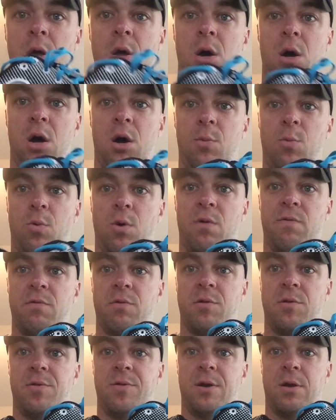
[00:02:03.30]
Wherever
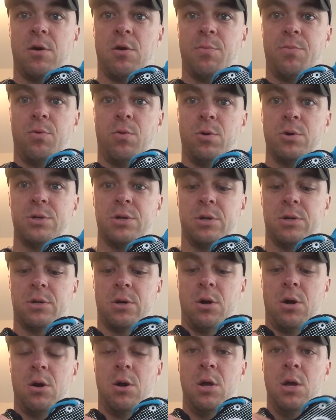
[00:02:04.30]
the thicker portions
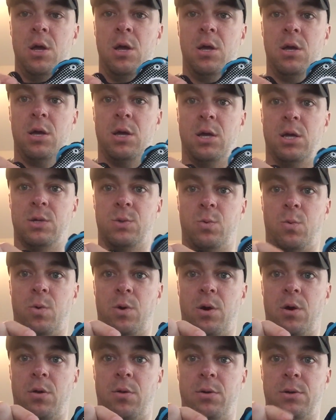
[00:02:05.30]
are is
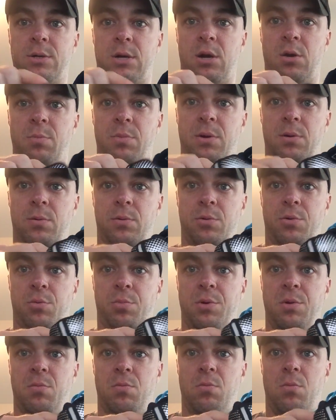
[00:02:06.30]
where there's going to be a little
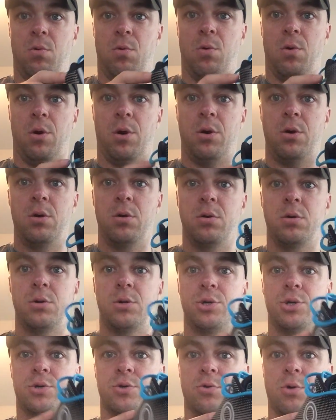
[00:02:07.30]
bit more
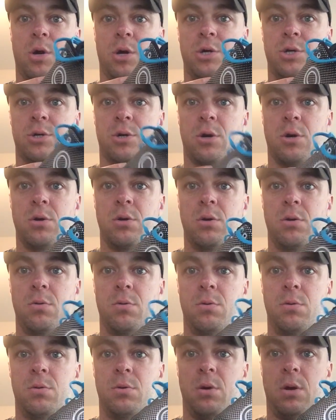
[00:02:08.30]
structure,
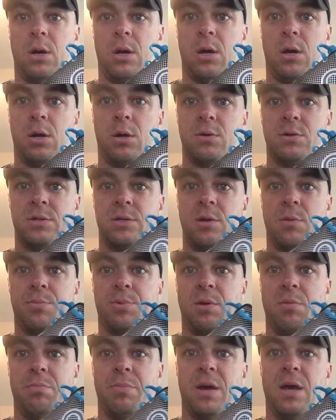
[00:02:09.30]

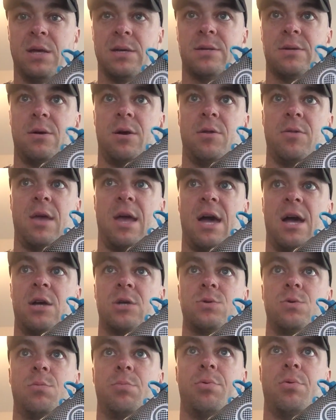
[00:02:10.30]
simply based on the
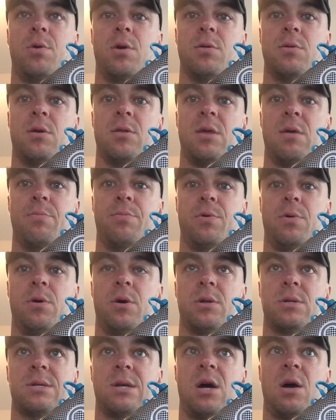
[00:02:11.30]
actual print that they put
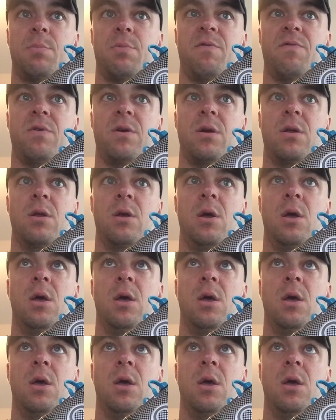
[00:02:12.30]
on top of it.